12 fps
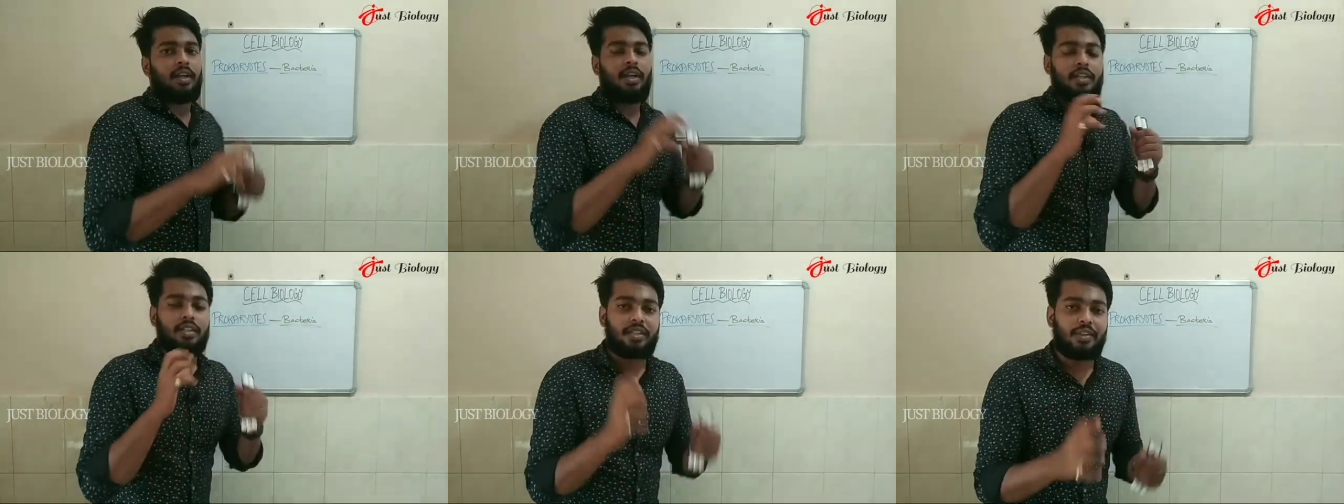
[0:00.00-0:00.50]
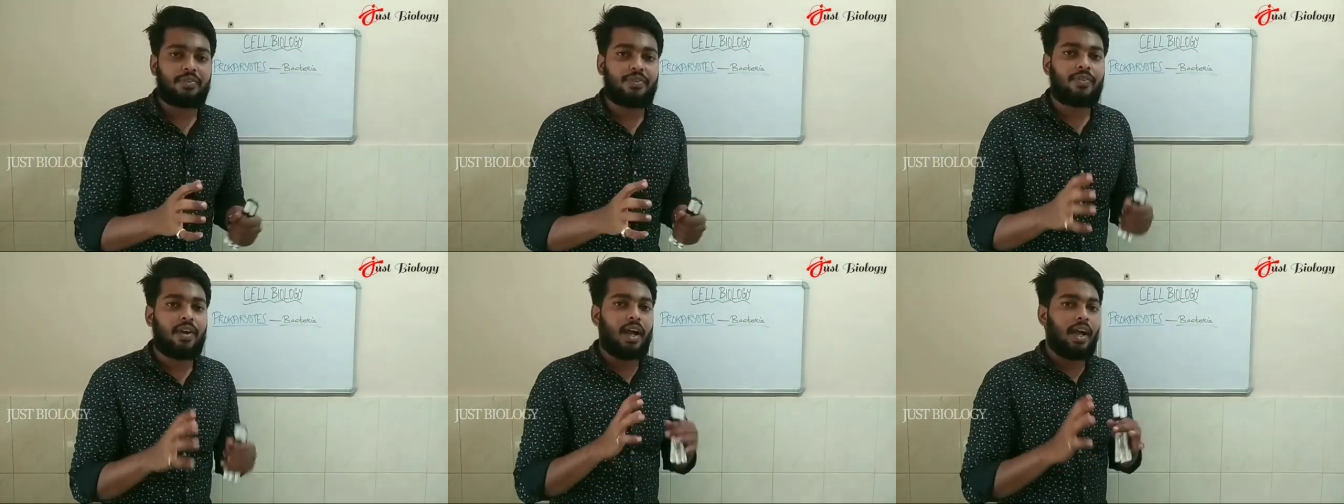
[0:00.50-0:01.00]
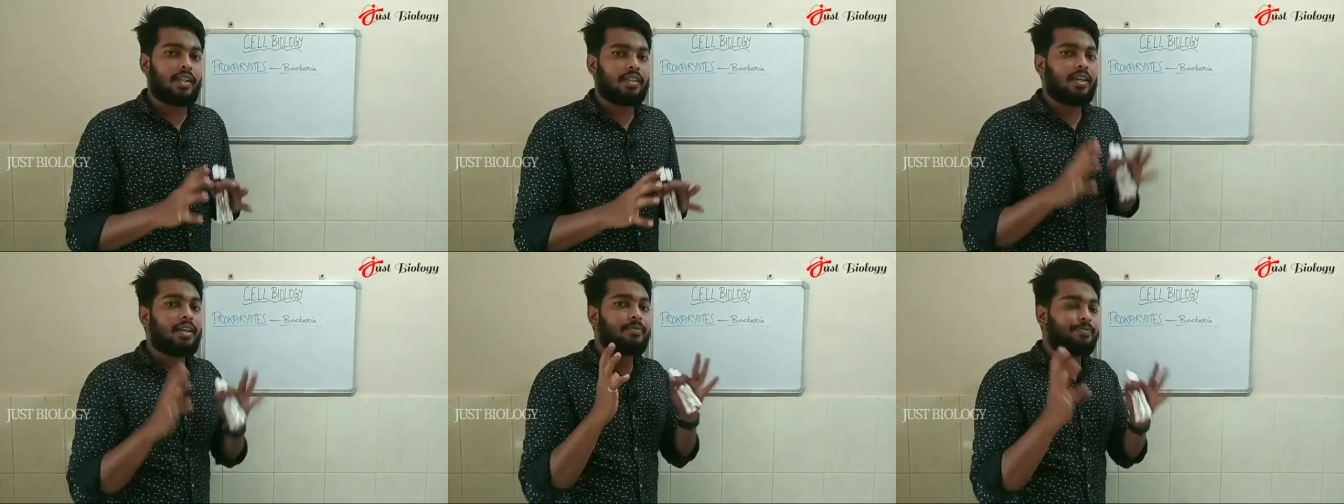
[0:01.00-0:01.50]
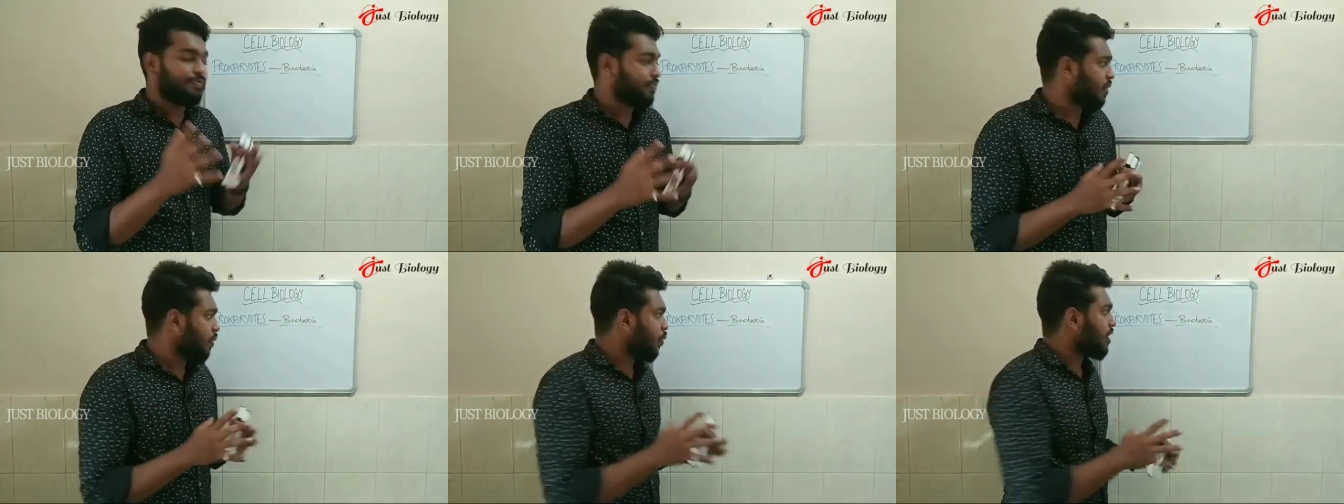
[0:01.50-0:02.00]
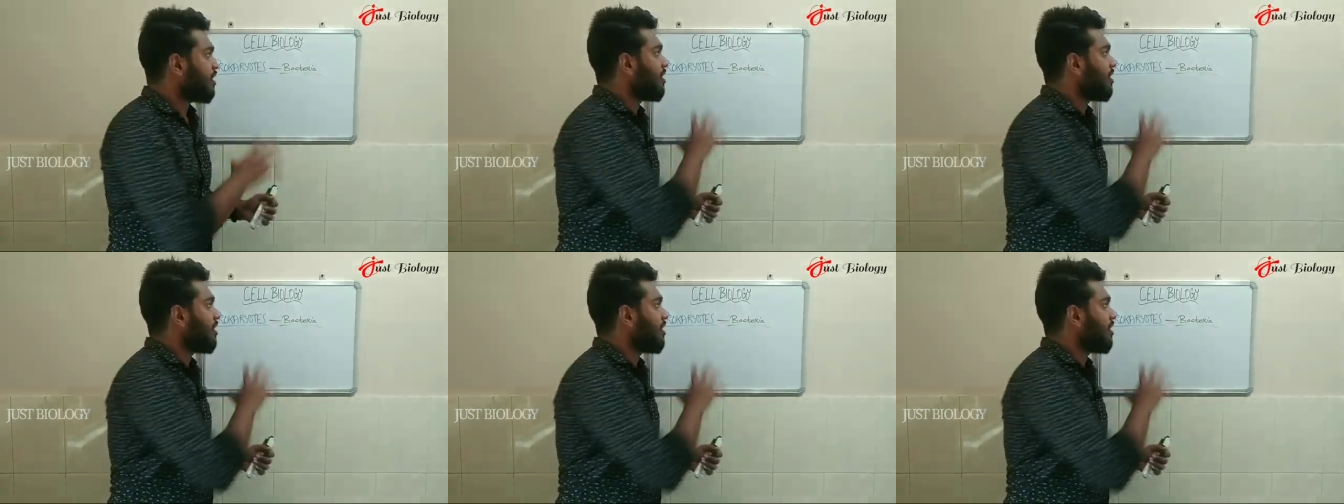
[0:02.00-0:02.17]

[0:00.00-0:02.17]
a tough and a very